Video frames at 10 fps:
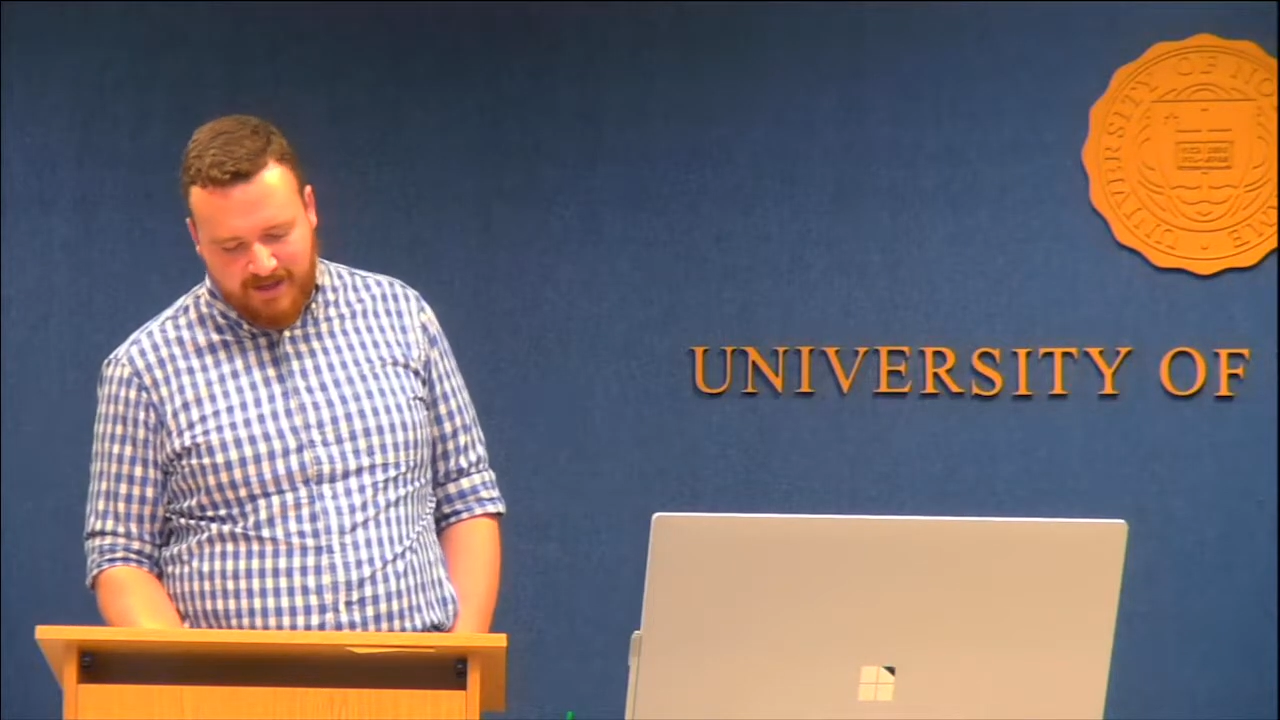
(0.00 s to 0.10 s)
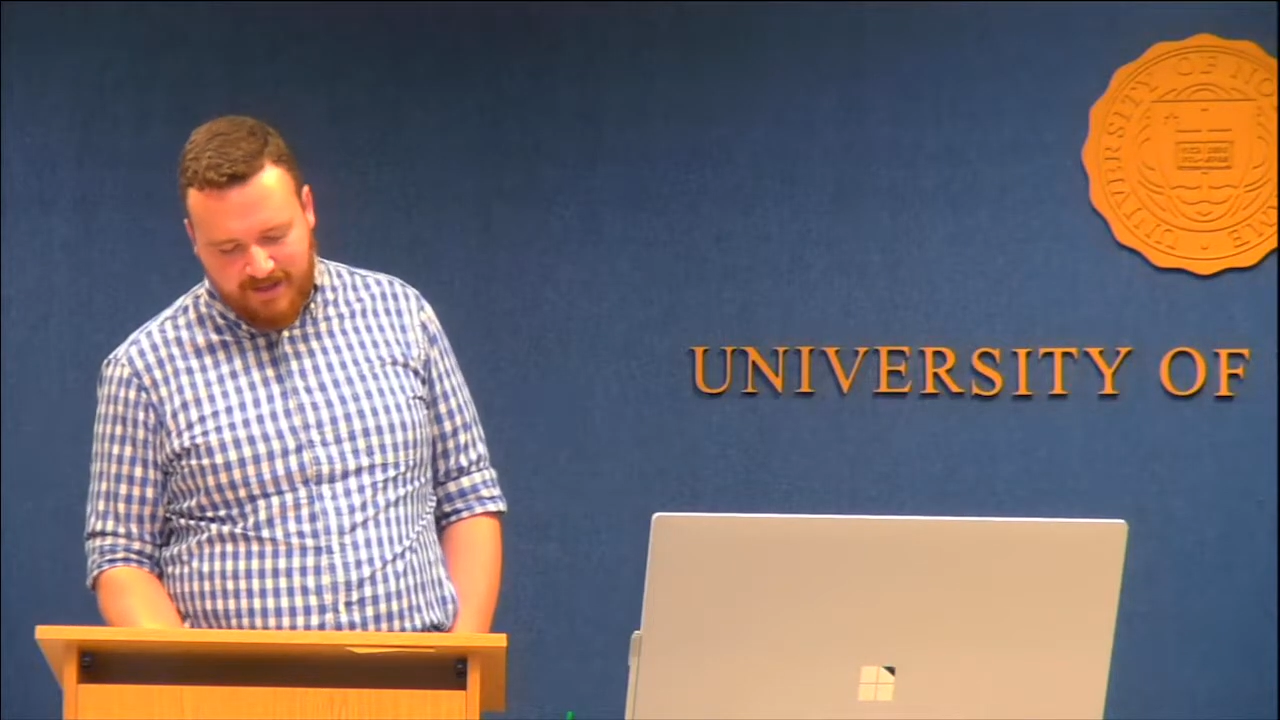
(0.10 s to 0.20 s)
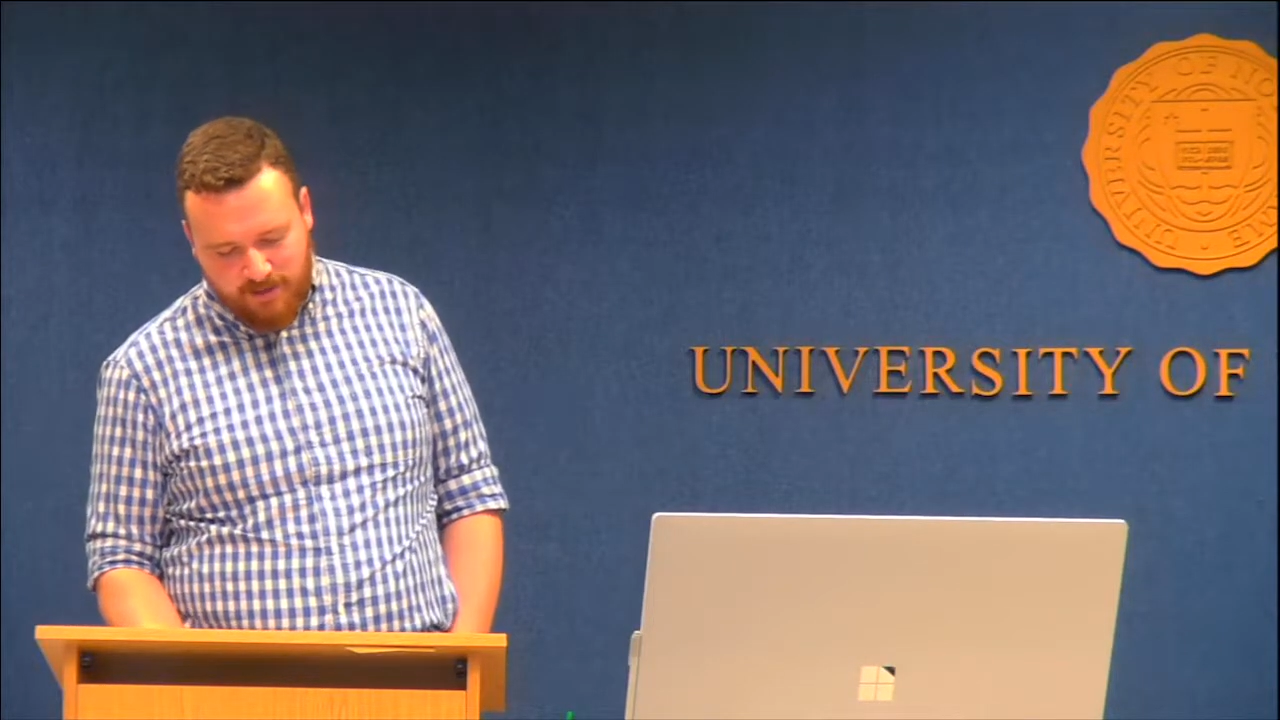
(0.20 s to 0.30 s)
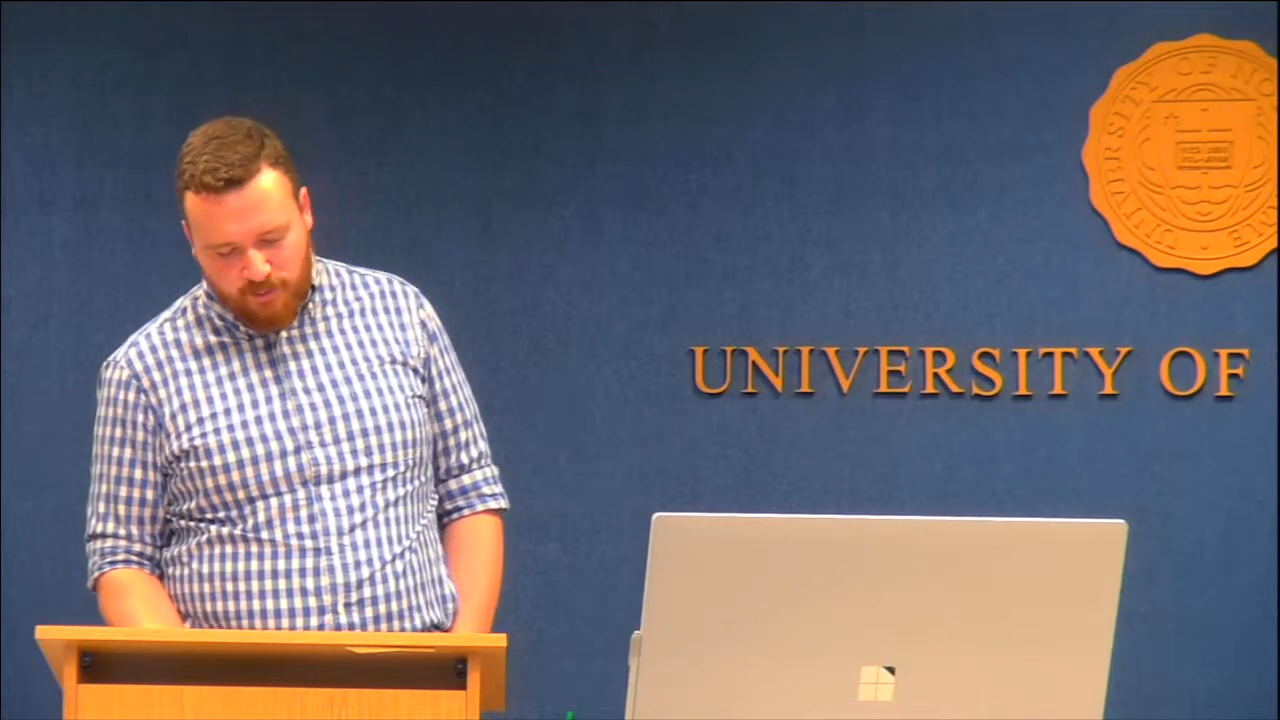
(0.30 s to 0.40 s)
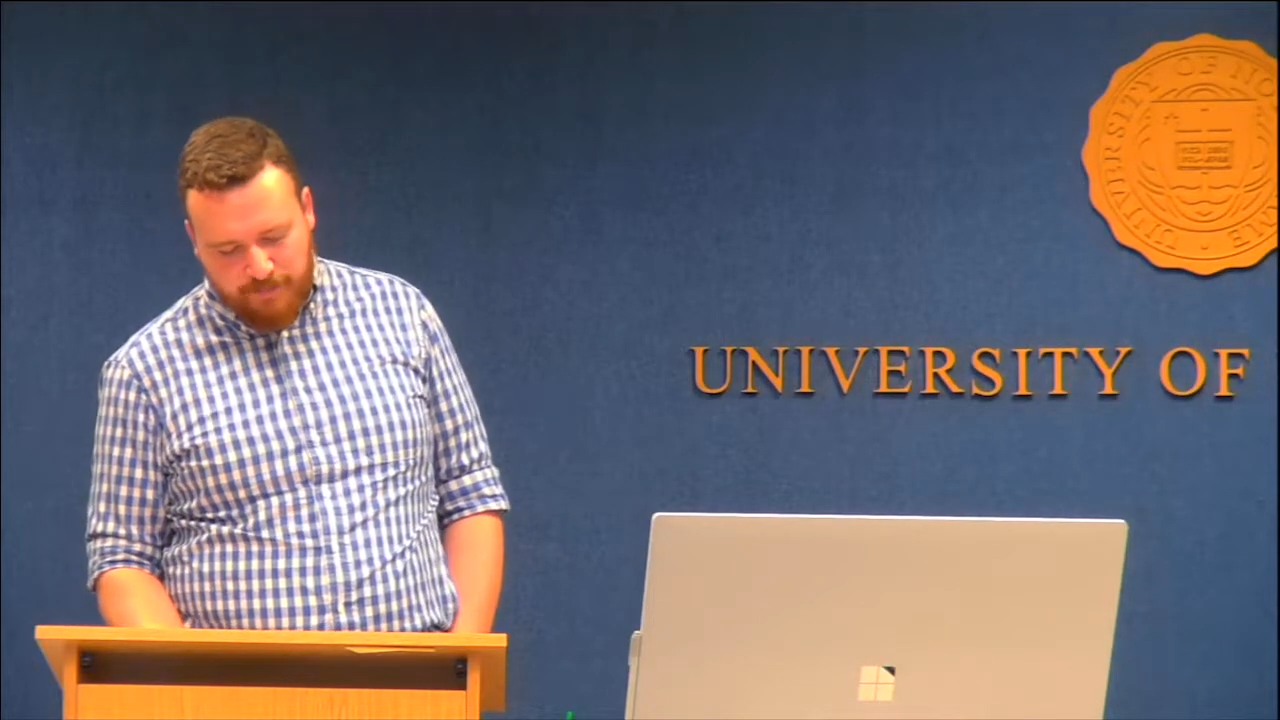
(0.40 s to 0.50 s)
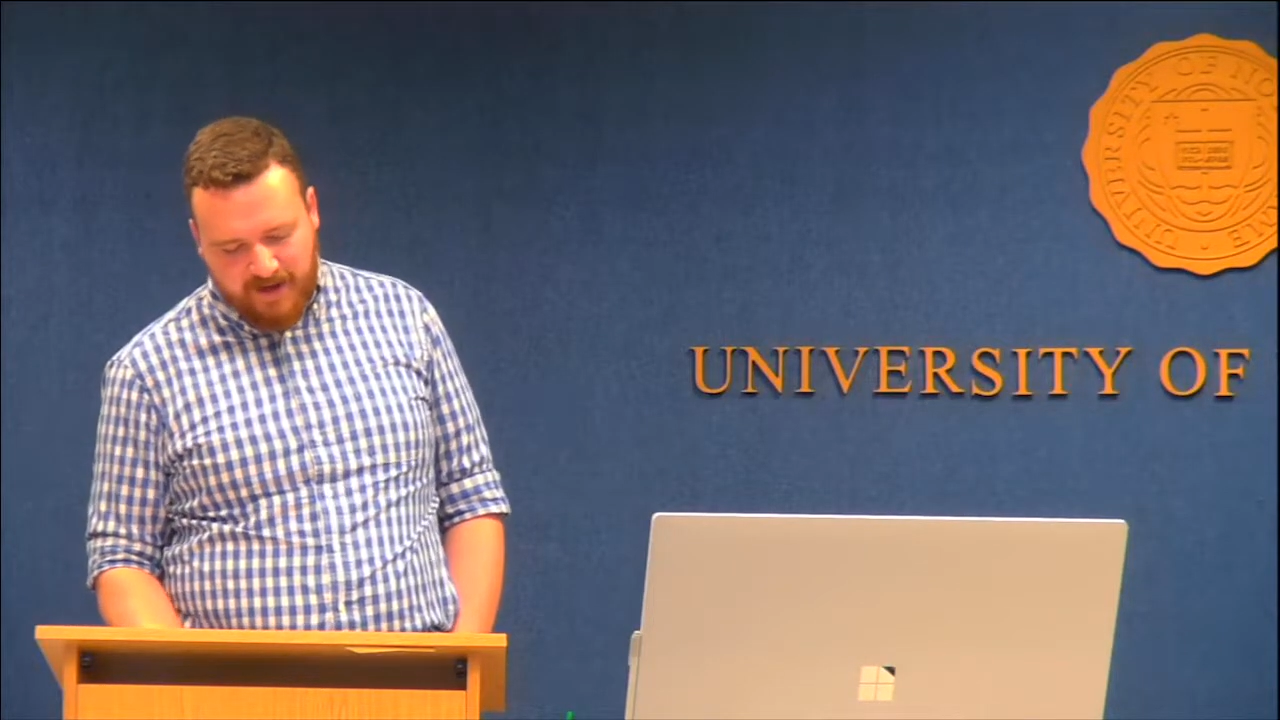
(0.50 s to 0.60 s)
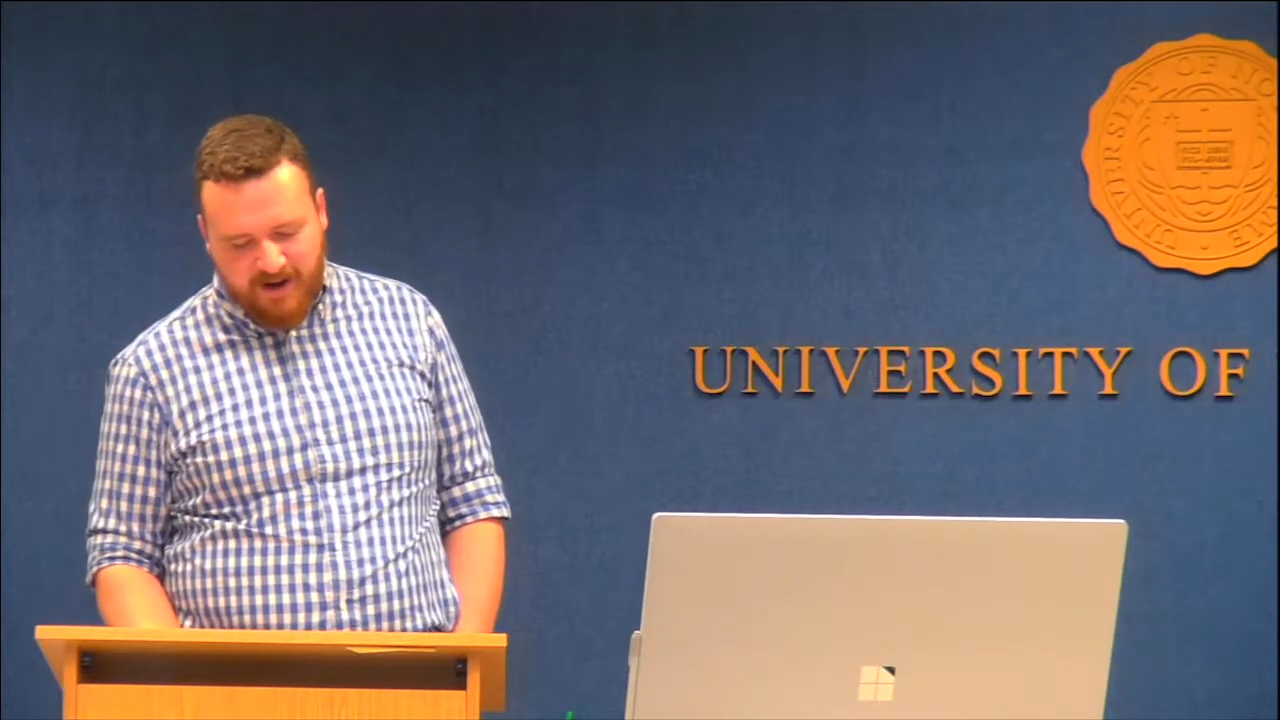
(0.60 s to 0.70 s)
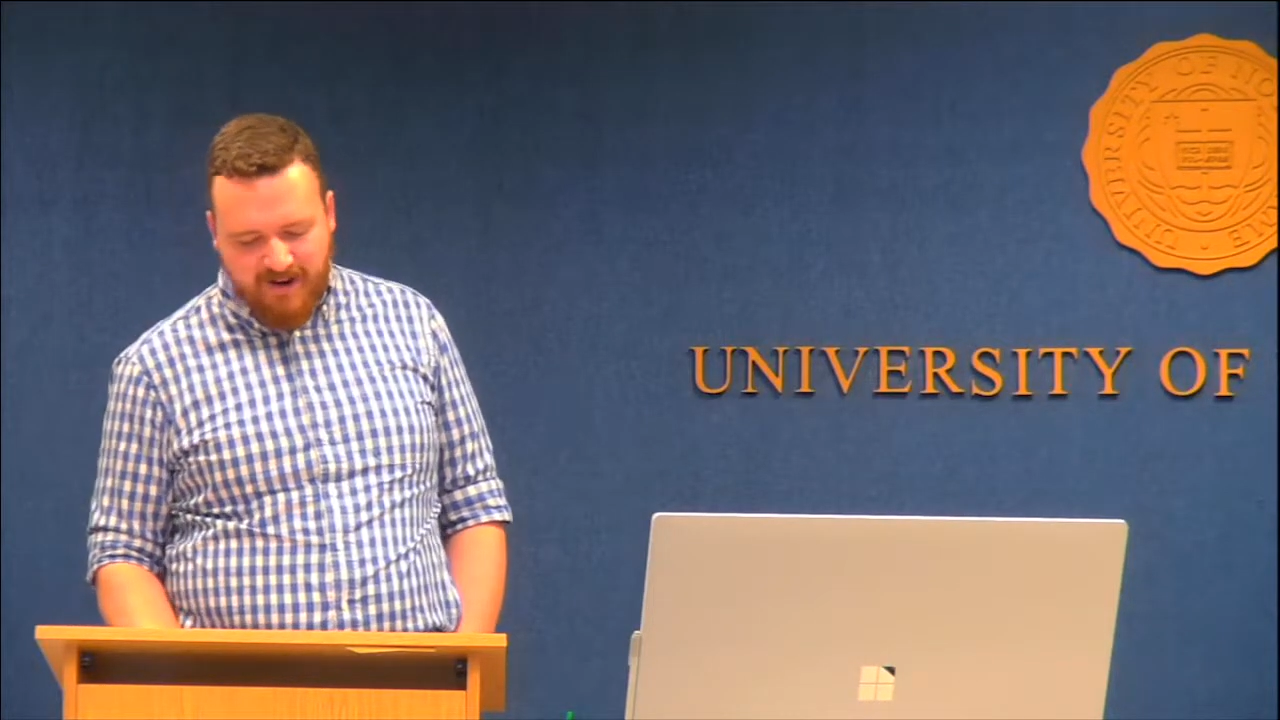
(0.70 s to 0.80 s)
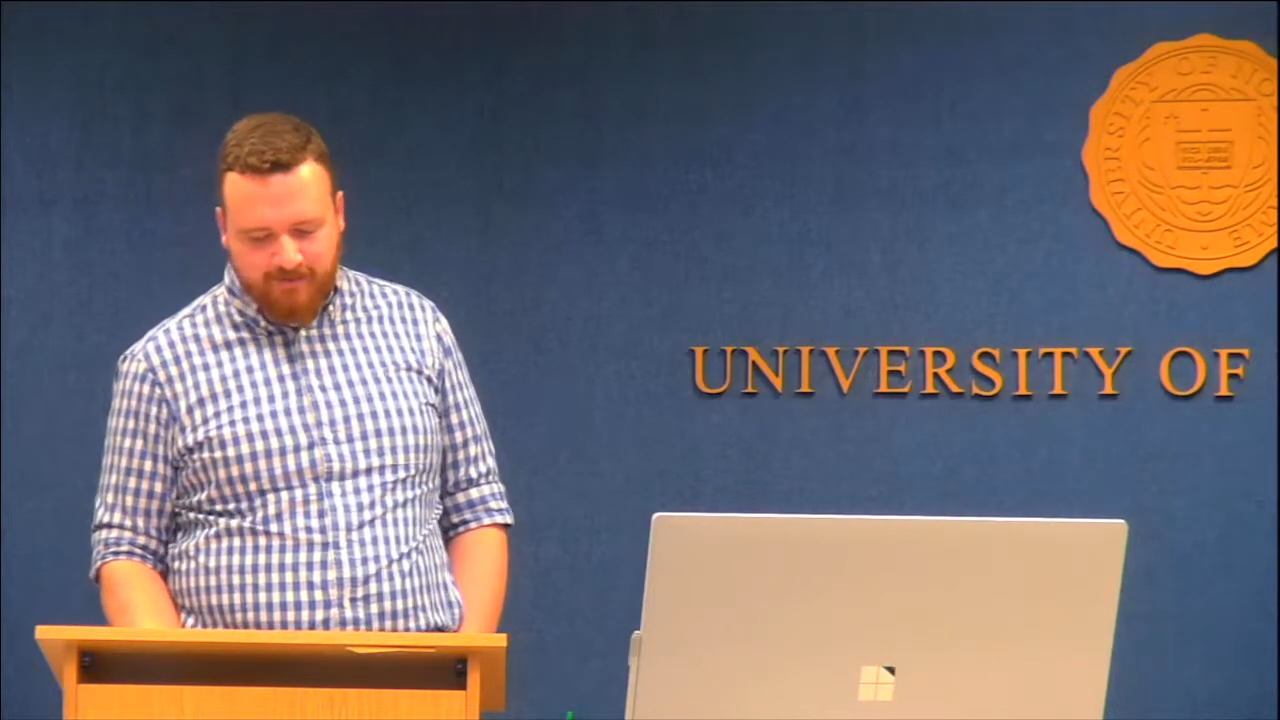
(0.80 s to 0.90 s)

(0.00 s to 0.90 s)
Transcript: or better kind